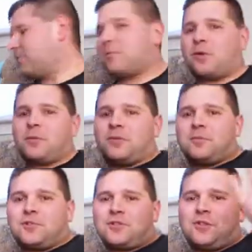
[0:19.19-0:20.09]
though I'm probably
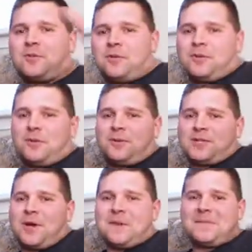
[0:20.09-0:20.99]
gonna obscure the whole
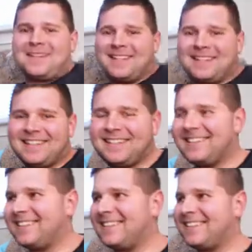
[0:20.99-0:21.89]
time.
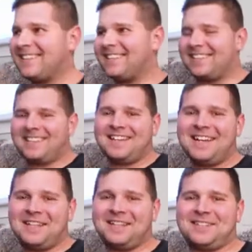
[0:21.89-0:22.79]

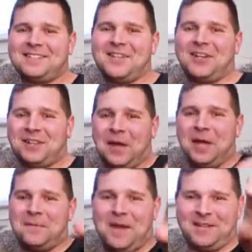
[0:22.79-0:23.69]
This is like the
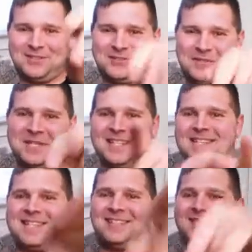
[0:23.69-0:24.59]
IMAX
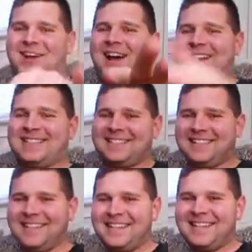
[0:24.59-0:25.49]
3D shot.
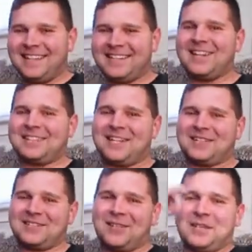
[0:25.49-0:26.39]

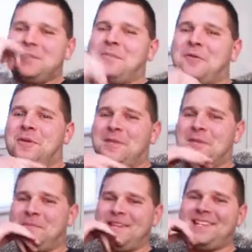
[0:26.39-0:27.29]
Just like in Beauty and
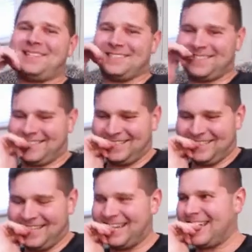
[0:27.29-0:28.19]
the Beast.
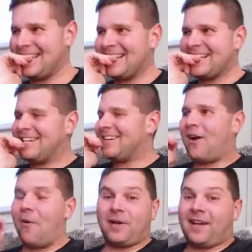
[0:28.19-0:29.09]

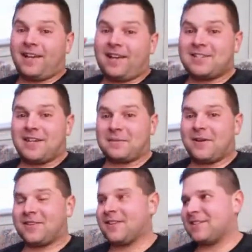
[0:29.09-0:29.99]
Oh, I gotta talk
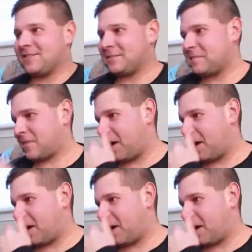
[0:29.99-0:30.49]
about this.